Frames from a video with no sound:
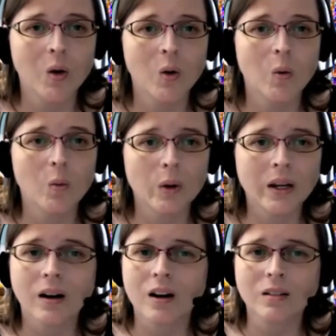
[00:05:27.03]

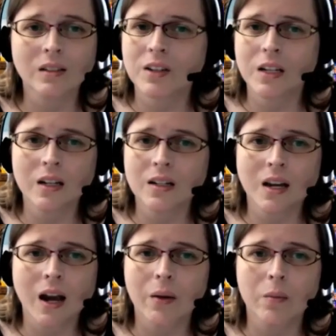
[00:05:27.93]
We are living in a
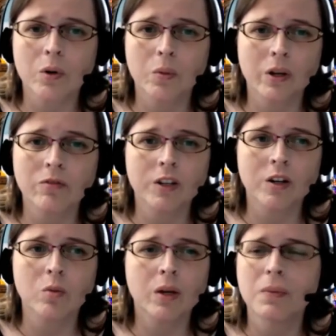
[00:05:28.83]
time when we
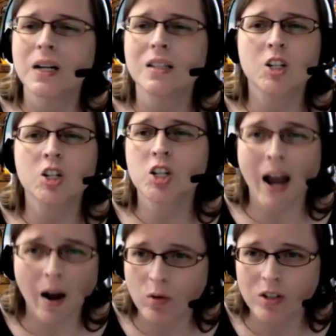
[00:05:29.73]
feel we must
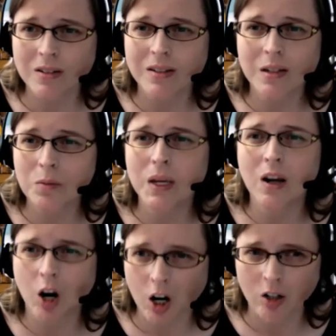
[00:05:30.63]
shout to be
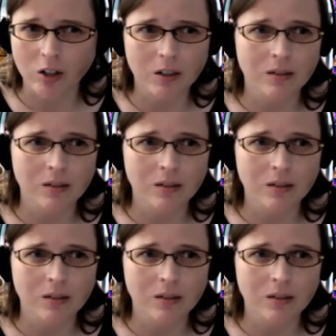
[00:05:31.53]
heard.